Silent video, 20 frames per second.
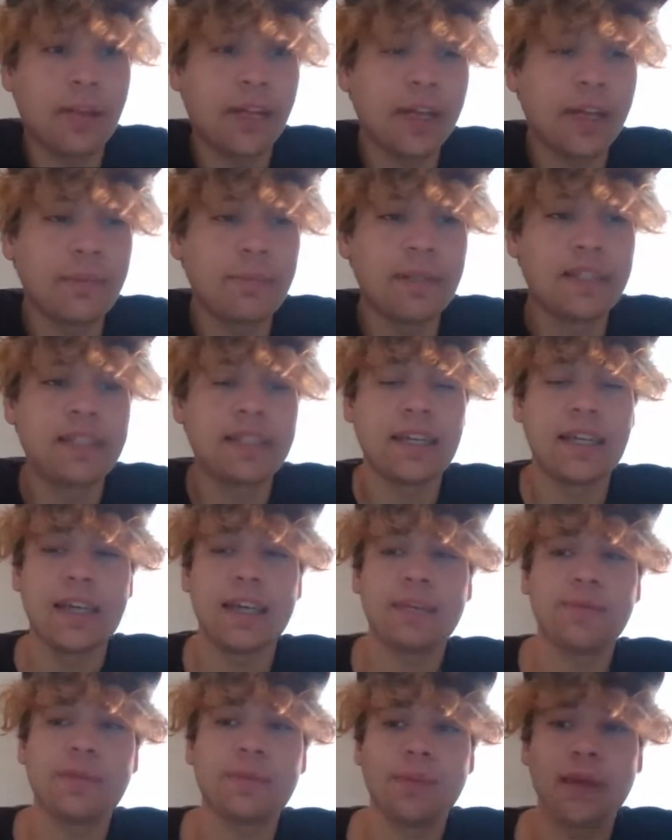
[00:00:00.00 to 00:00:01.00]
Like I've been
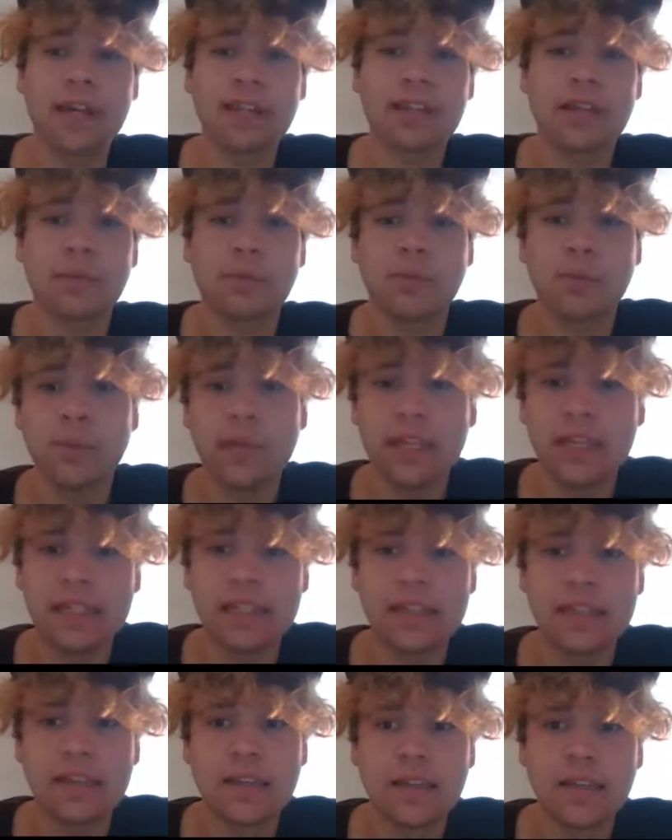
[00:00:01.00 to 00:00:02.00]
saying for the past couple of
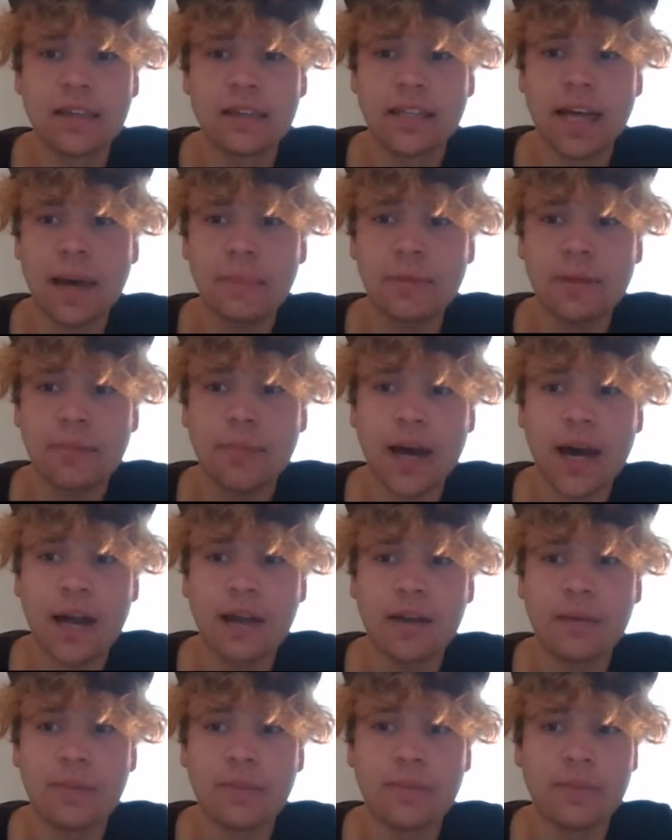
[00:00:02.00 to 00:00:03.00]
weeks, top to
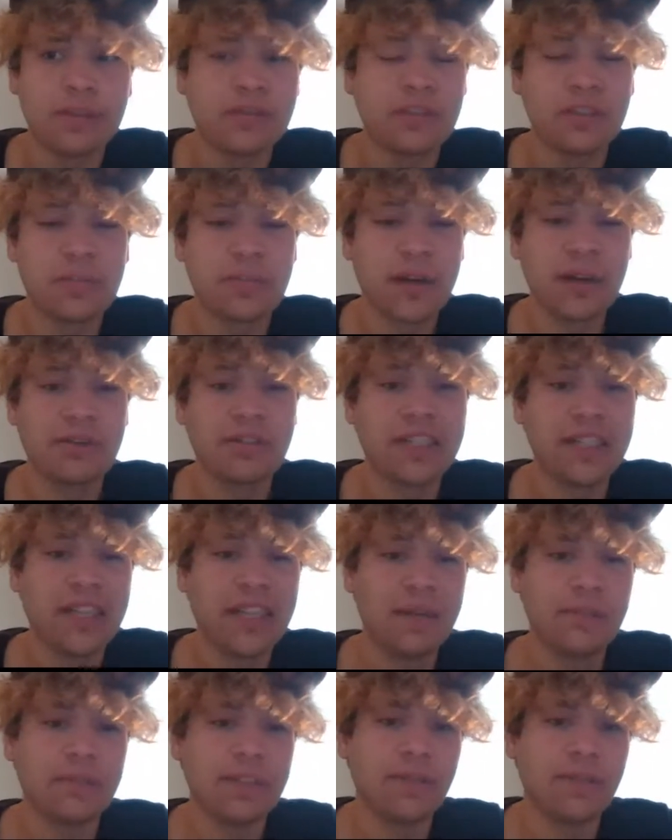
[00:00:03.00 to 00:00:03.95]
bottom, they're just a better team.